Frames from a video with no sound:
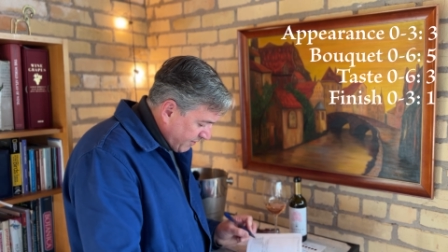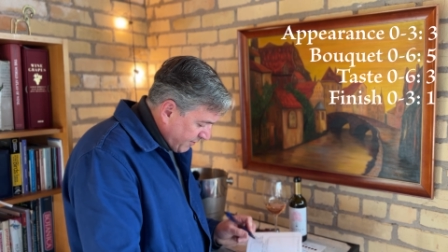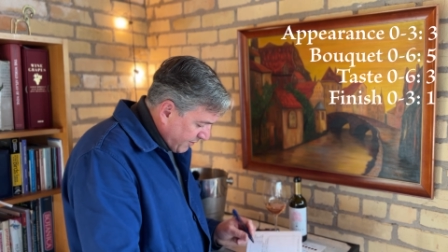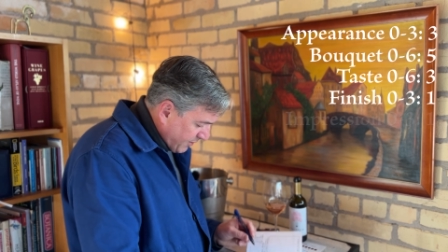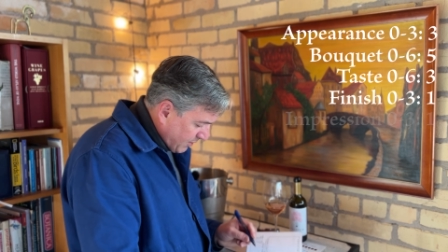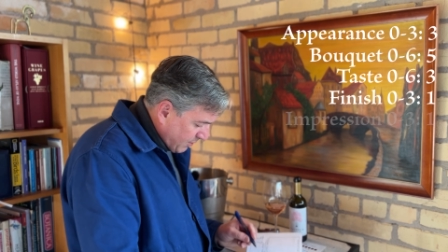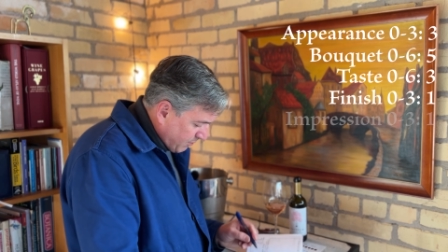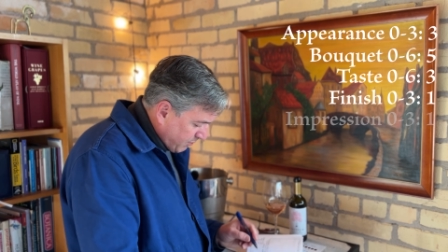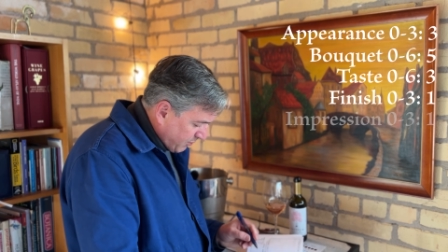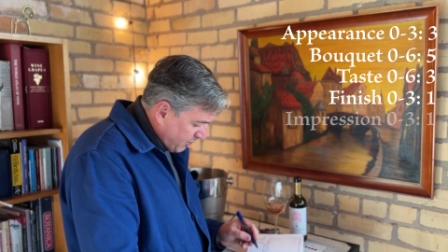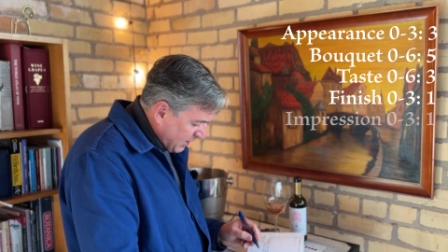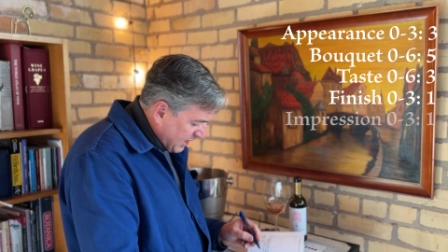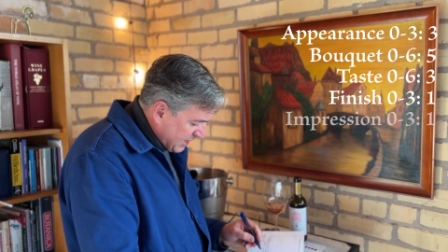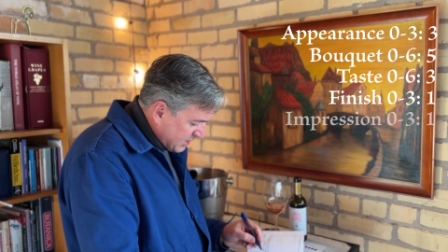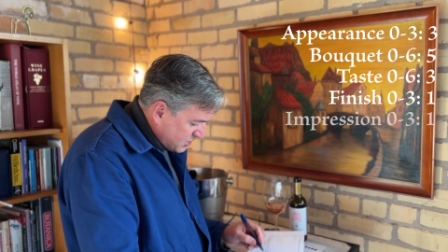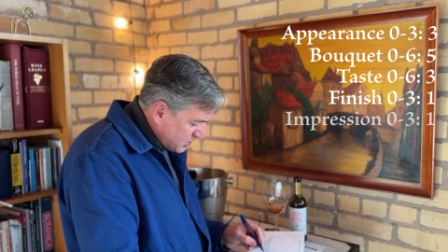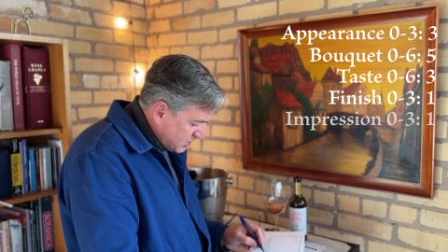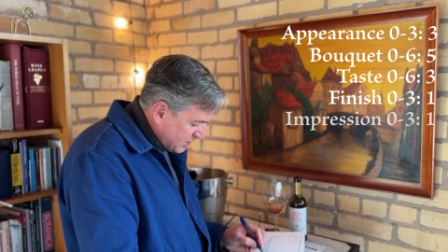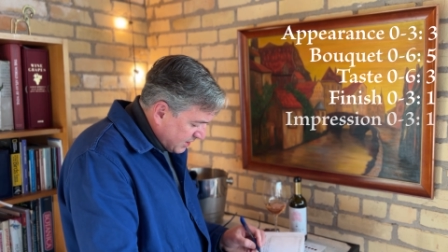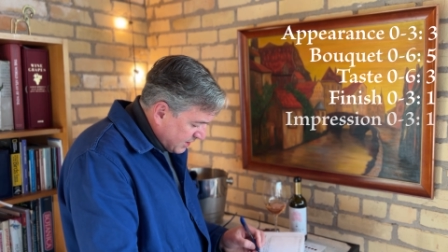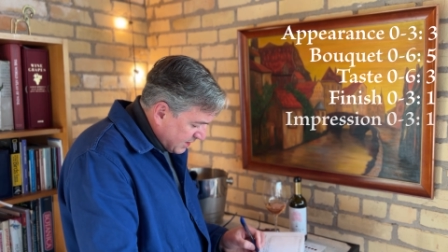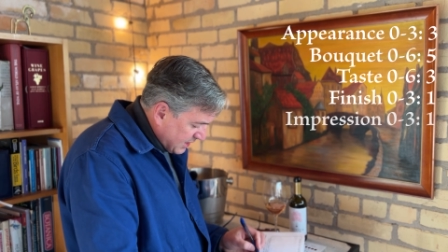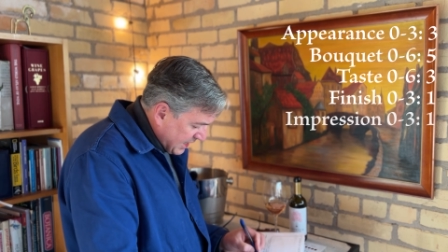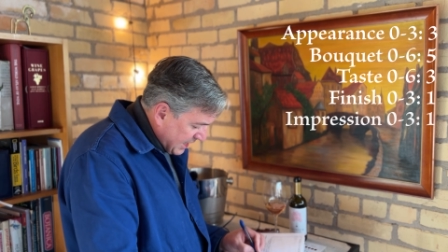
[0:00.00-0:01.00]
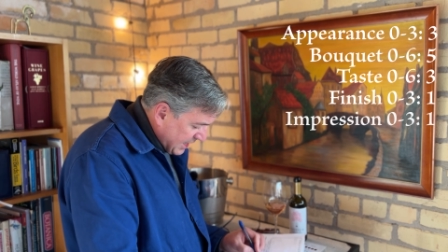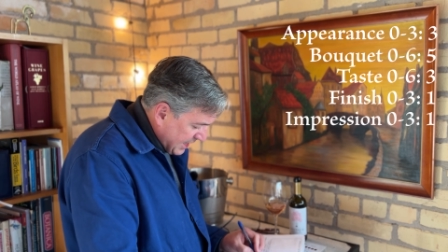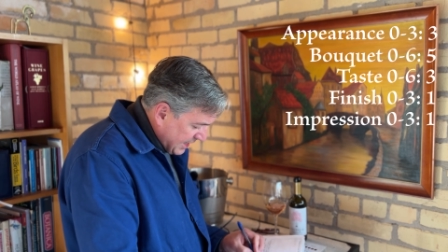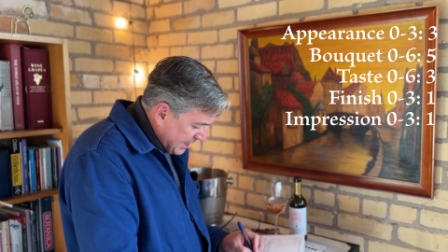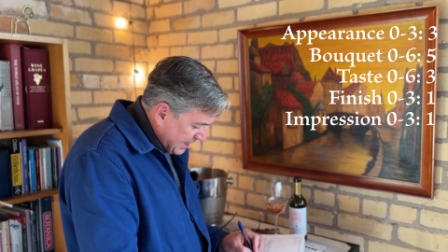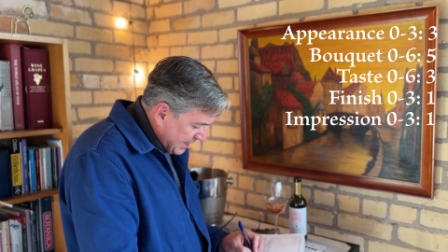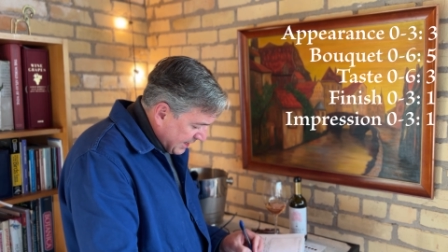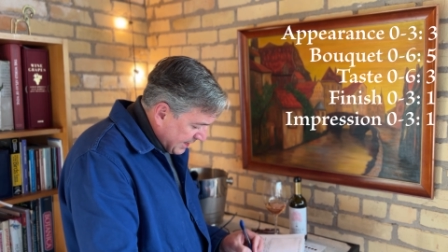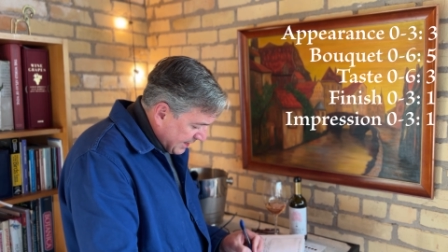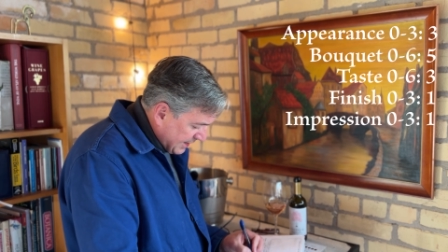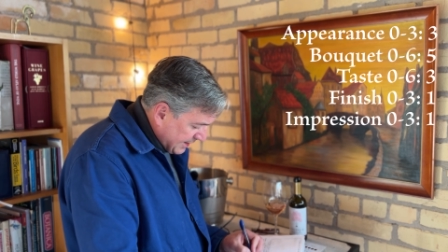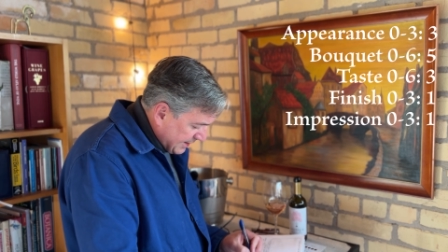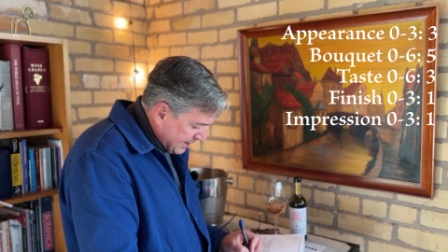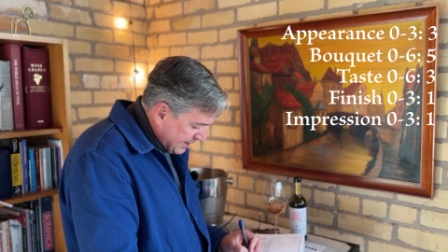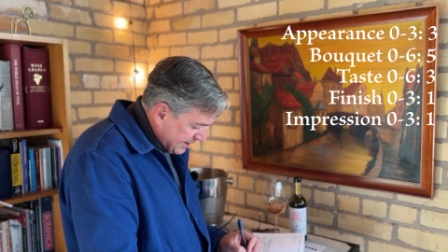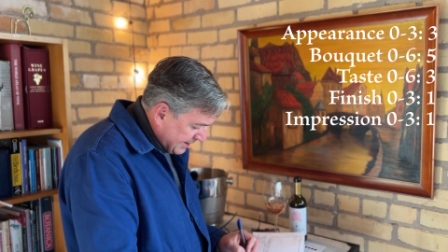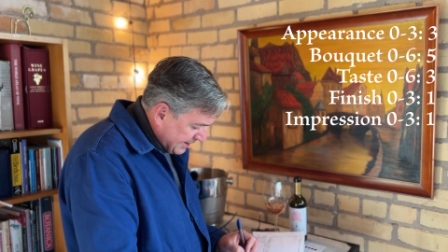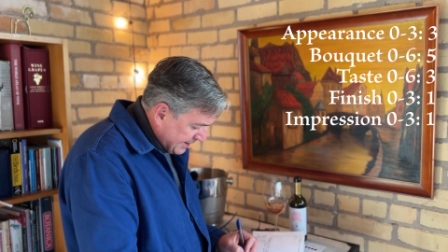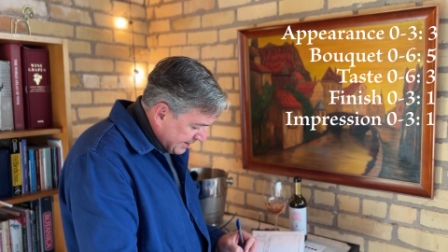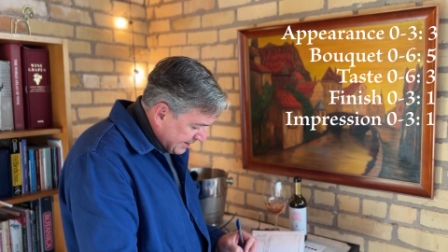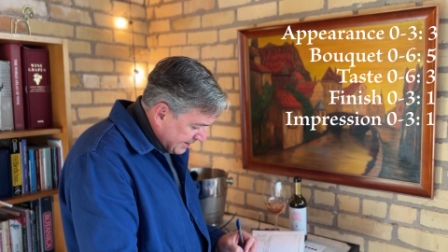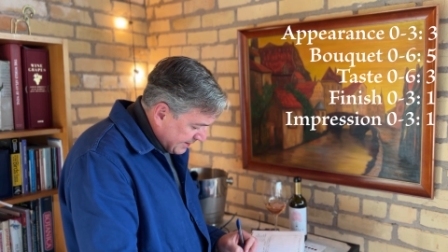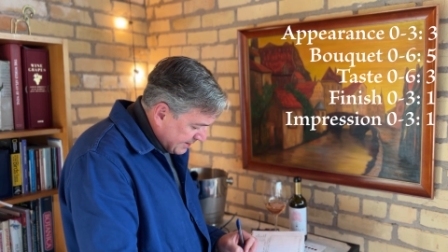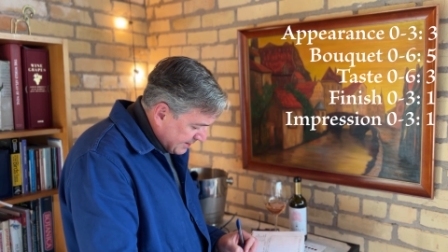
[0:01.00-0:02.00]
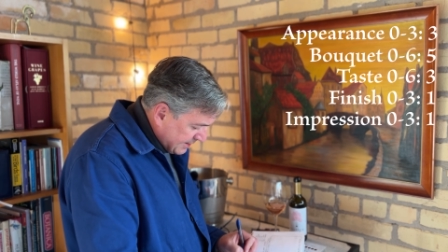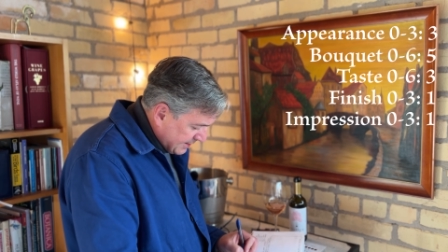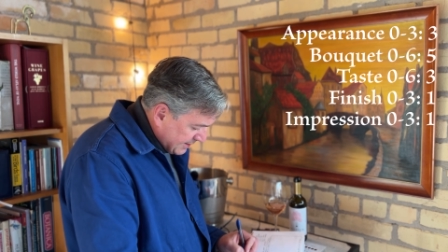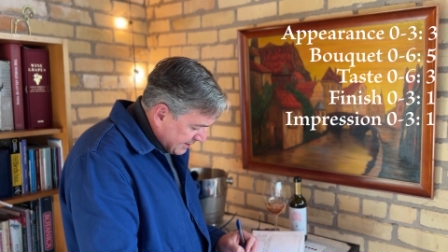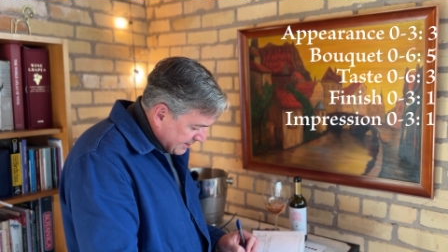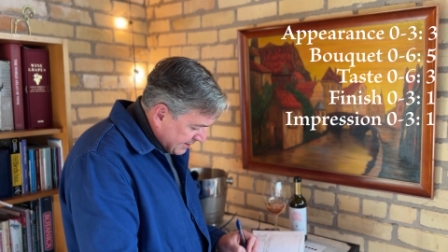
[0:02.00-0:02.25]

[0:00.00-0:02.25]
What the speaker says: for impression, and